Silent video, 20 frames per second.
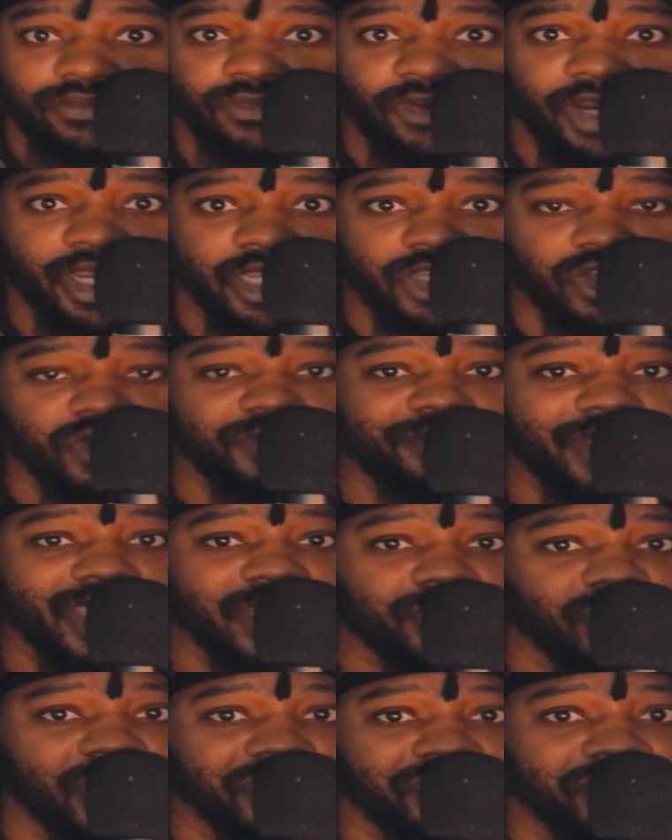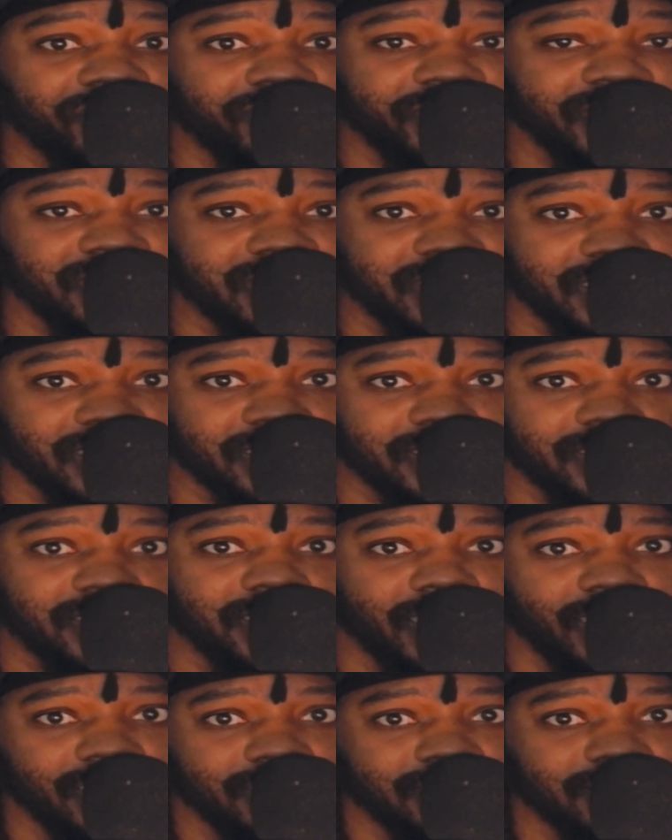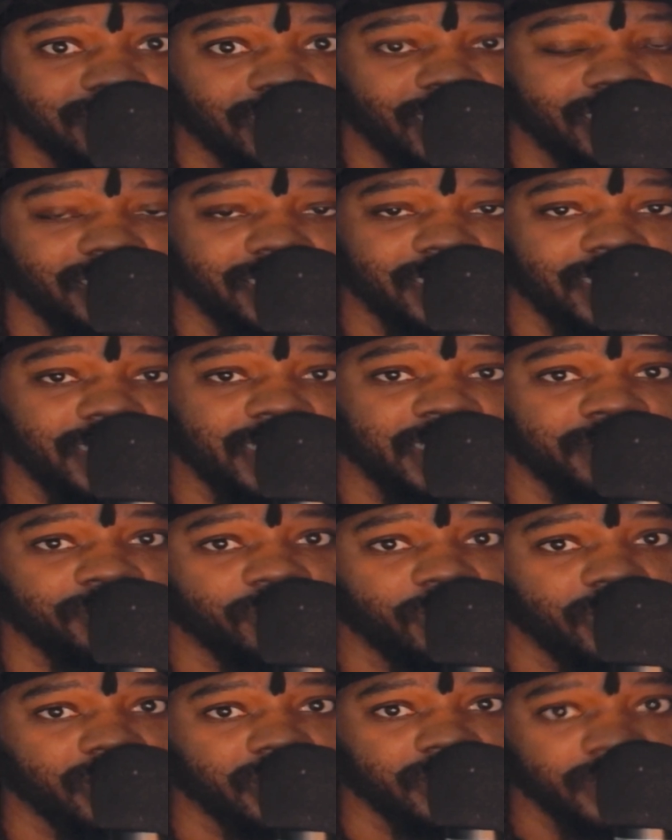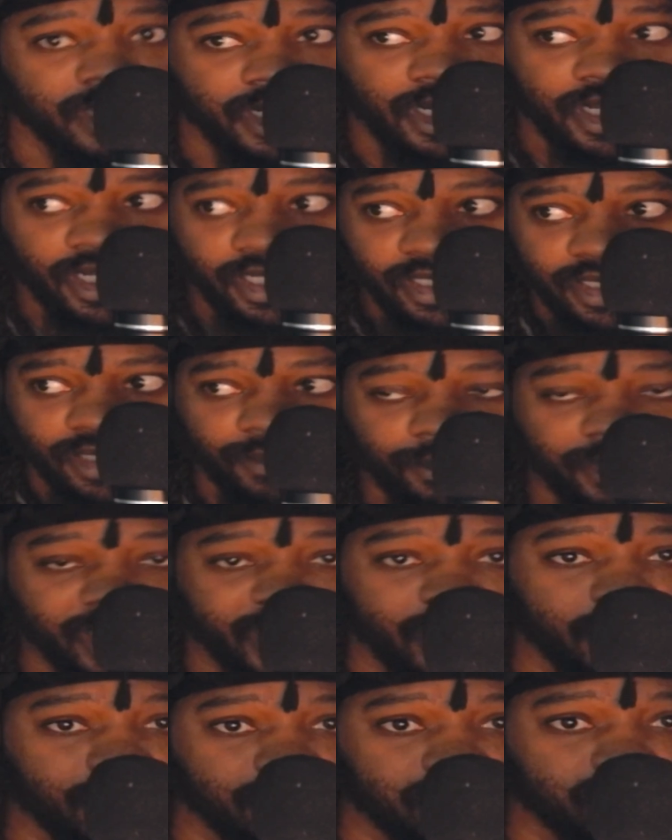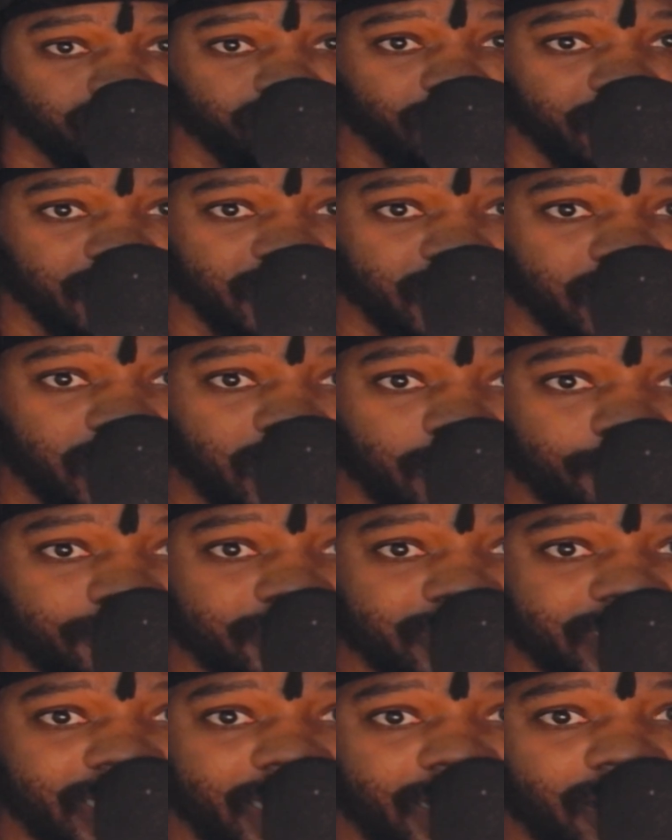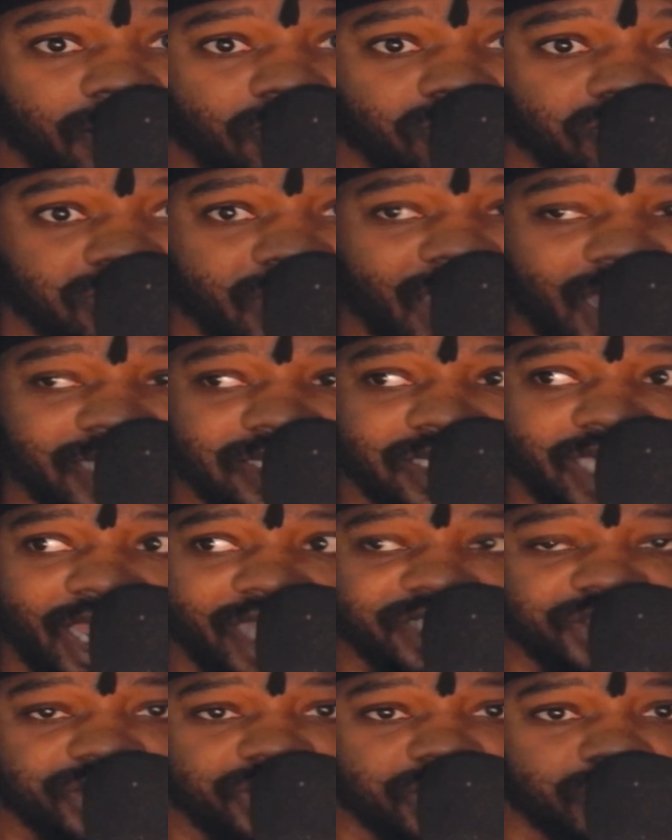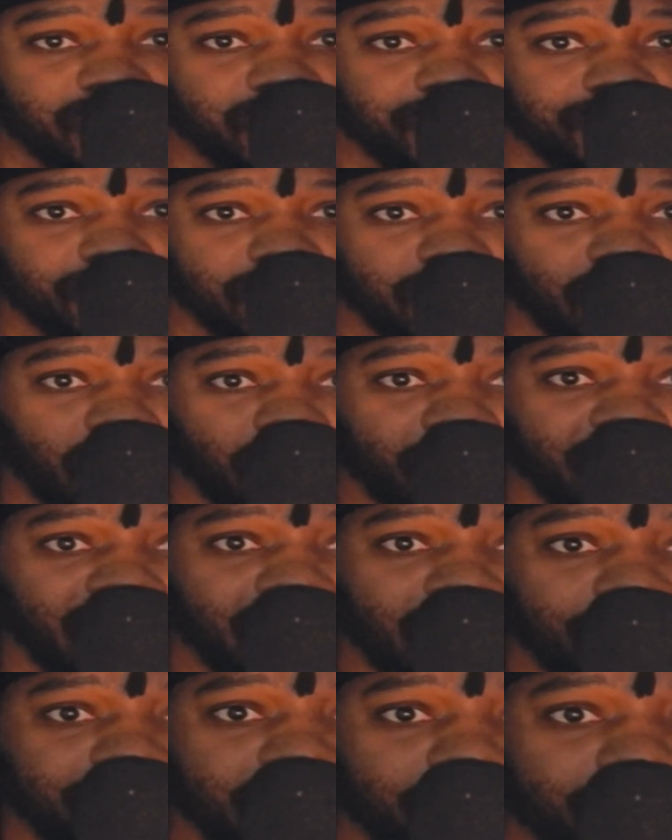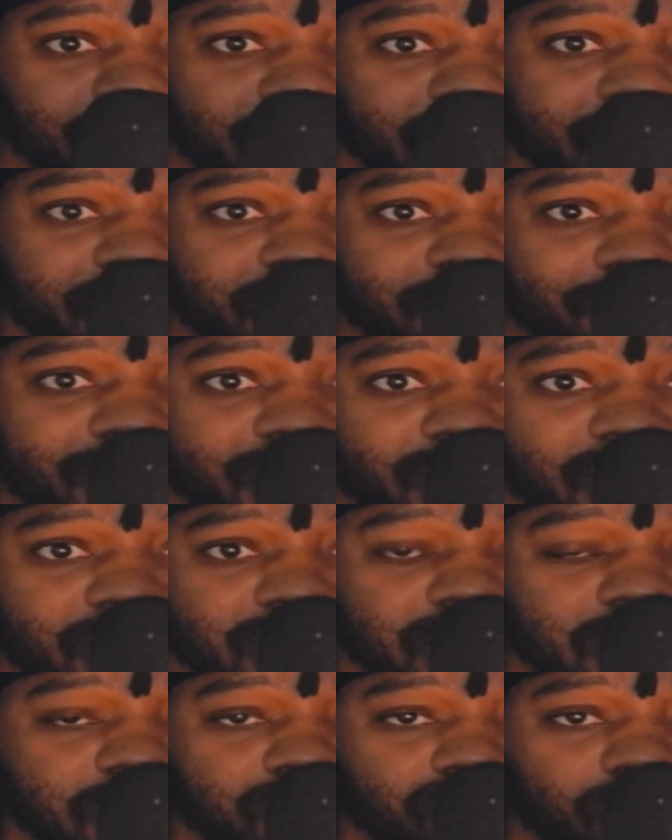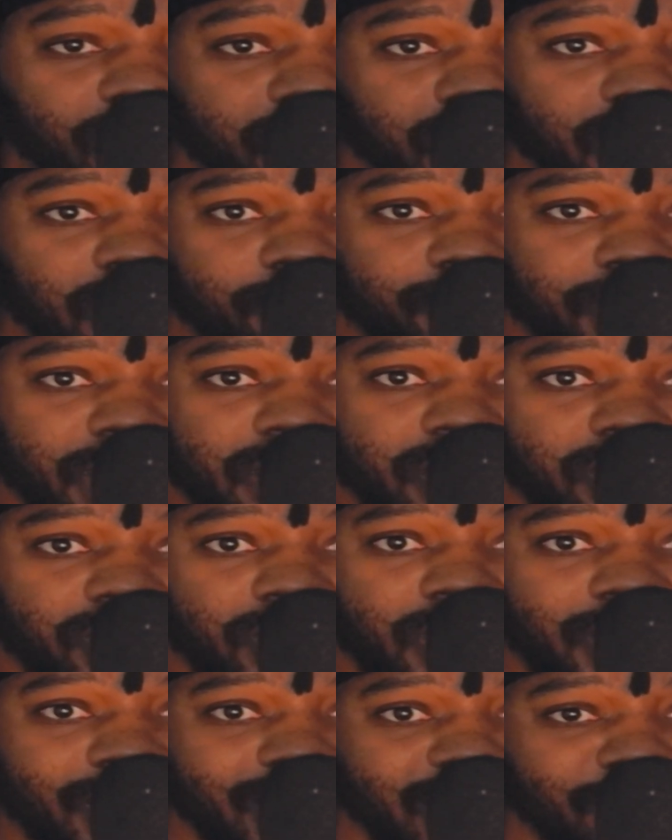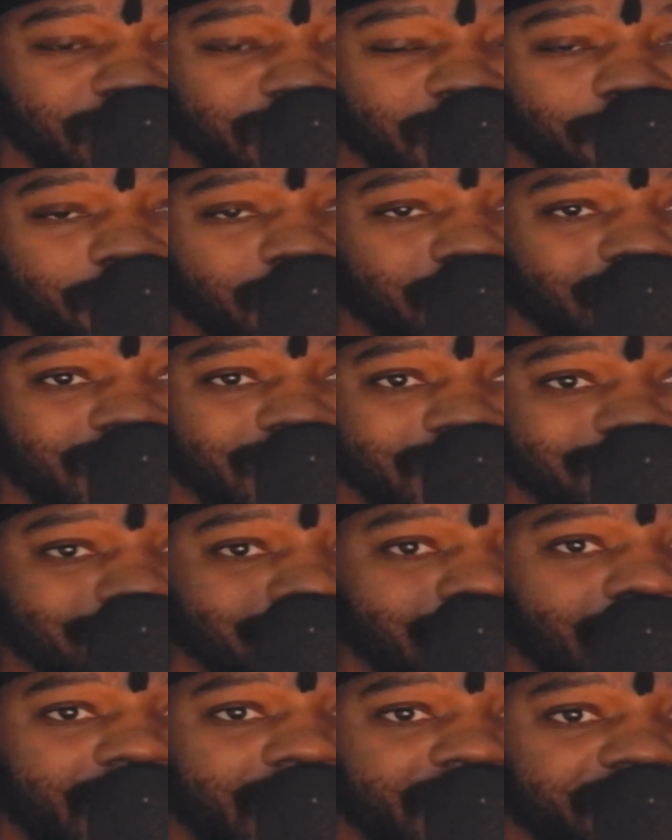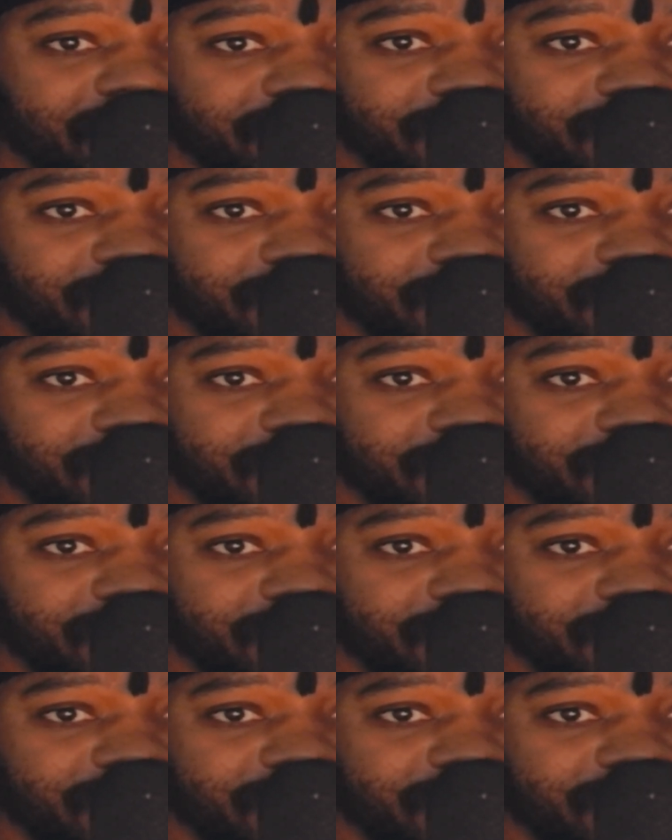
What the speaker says: right? You may want physics inside the game where the player's running up, and now that's actually slowing up the player because he's running uphill. He may be getting tired